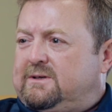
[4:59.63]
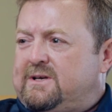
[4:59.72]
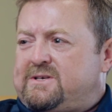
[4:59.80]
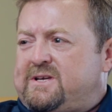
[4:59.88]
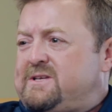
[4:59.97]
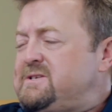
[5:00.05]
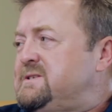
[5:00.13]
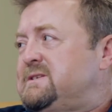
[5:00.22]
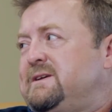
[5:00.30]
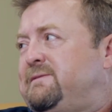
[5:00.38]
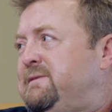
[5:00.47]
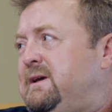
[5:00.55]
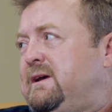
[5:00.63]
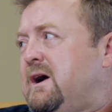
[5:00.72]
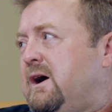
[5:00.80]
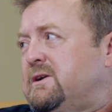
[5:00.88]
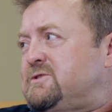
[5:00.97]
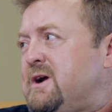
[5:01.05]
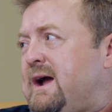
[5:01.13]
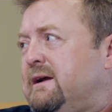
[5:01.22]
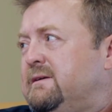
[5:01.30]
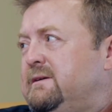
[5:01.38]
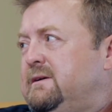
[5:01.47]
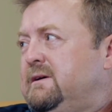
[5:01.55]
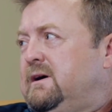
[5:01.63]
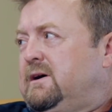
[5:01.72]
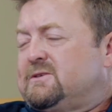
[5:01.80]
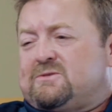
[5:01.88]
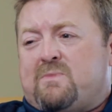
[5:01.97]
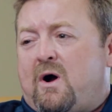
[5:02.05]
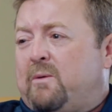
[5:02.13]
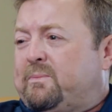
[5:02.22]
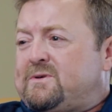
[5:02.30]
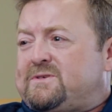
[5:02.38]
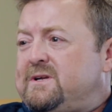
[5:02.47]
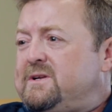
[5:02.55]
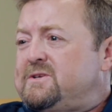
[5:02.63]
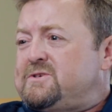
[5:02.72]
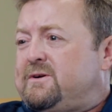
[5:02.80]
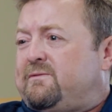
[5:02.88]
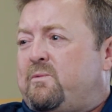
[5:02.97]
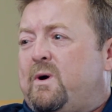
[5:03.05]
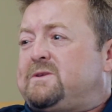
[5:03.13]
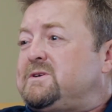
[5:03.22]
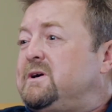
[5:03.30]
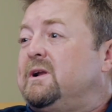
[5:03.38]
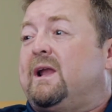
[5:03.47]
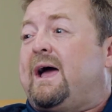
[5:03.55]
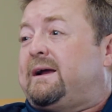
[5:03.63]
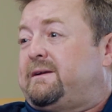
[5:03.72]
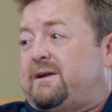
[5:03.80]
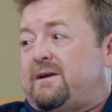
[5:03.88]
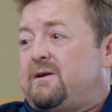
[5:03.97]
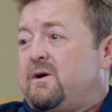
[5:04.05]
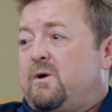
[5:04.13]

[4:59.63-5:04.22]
contingency fee contract. Mm -hmm. A small percentage of what's collected,